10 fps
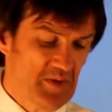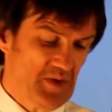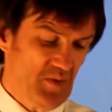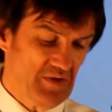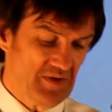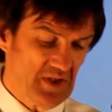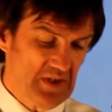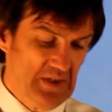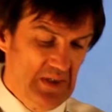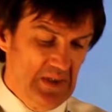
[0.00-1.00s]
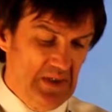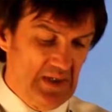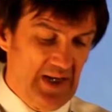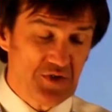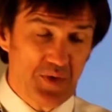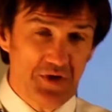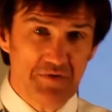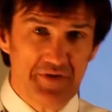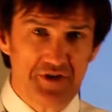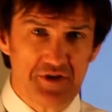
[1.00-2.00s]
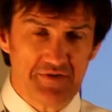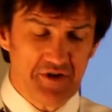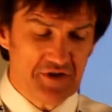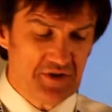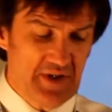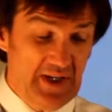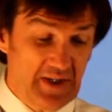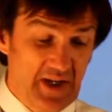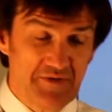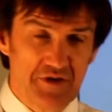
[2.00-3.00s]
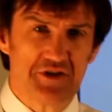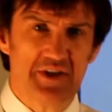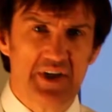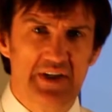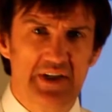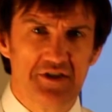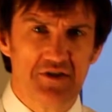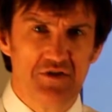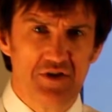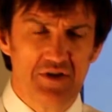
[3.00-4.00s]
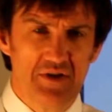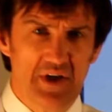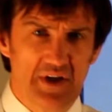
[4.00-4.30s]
Maybe one of the less well-known features of version 8 and version 9 is that you can